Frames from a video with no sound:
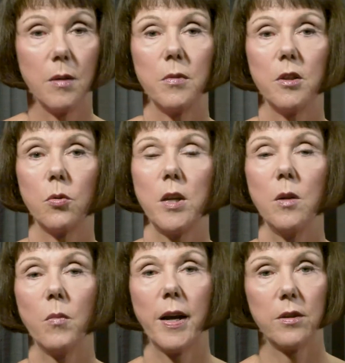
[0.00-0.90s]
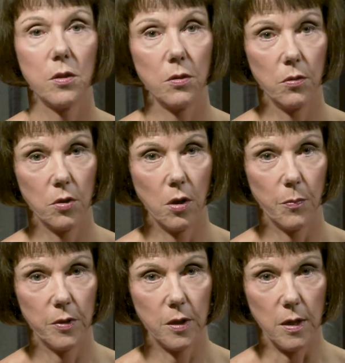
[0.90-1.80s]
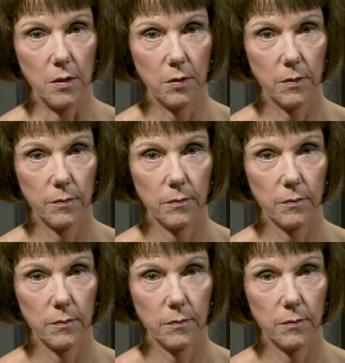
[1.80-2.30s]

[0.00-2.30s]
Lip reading: between my two top teeth.